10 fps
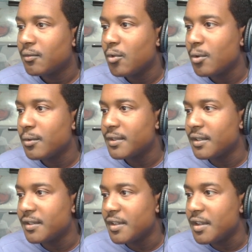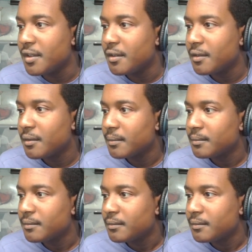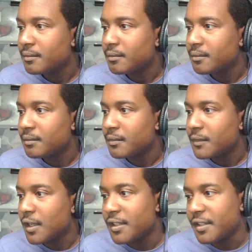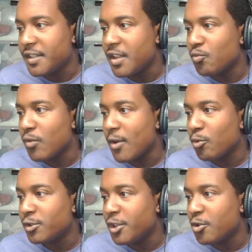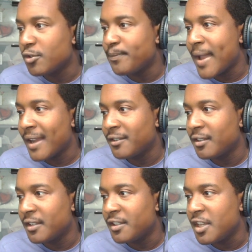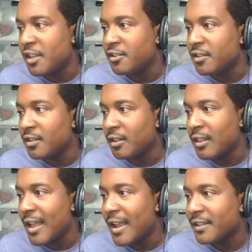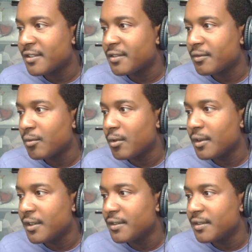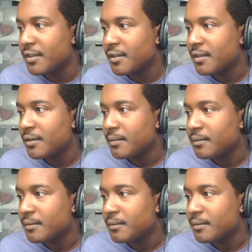Where is the scene? Is the scene right where she goes back to, like, teaching the class? Where is it?